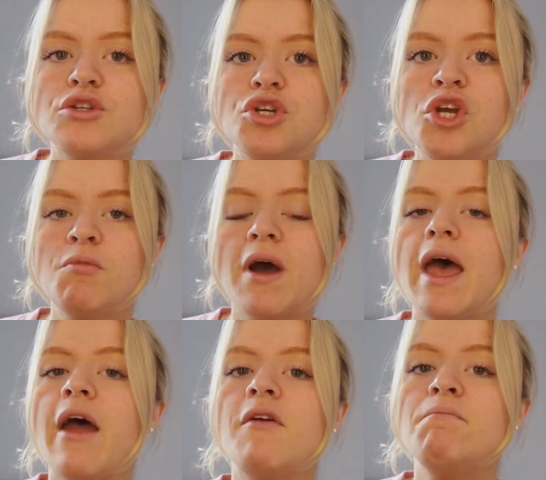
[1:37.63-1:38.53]
do my
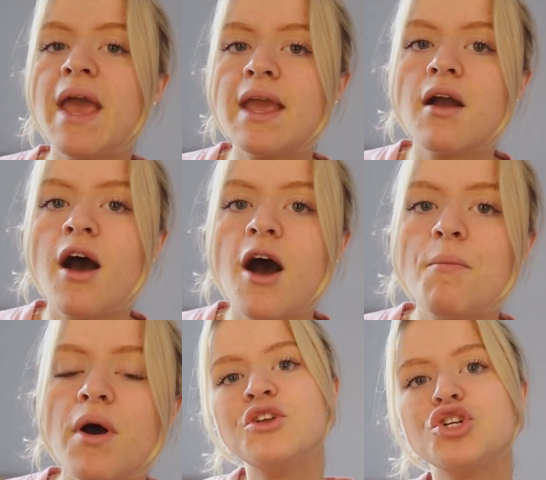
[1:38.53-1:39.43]
hair and
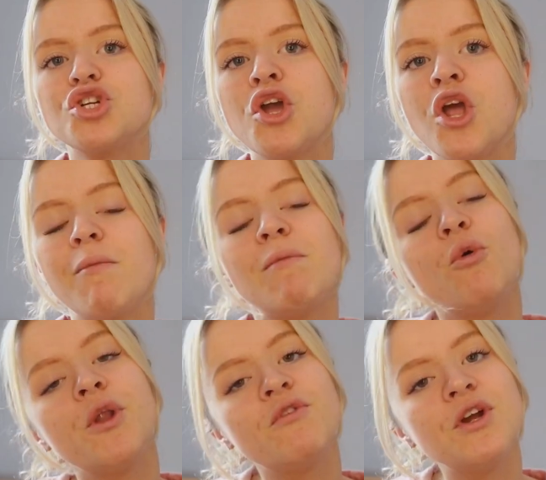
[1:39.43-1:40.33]
makeup and just show you like my
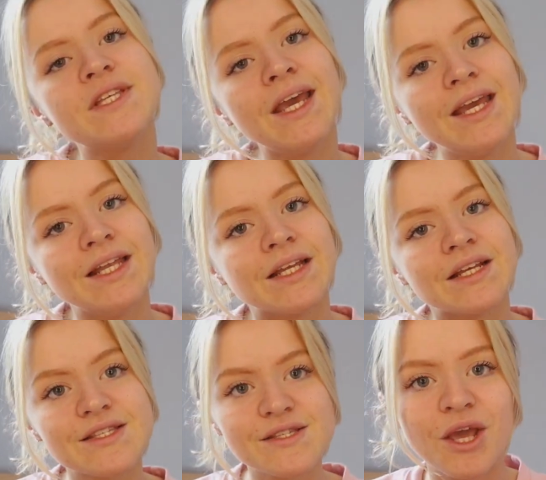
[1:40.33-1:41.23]
morning routine.
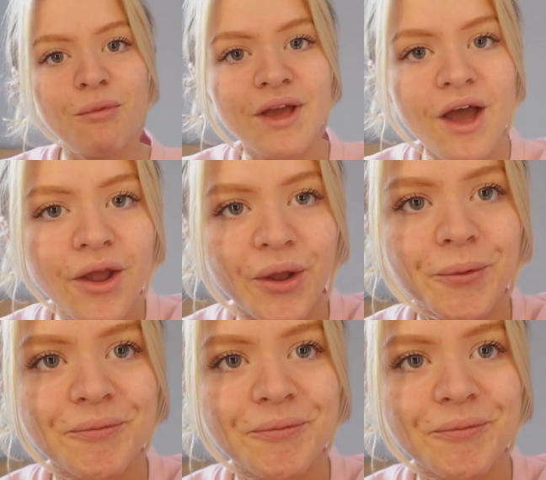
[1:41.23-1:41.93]
So here we go.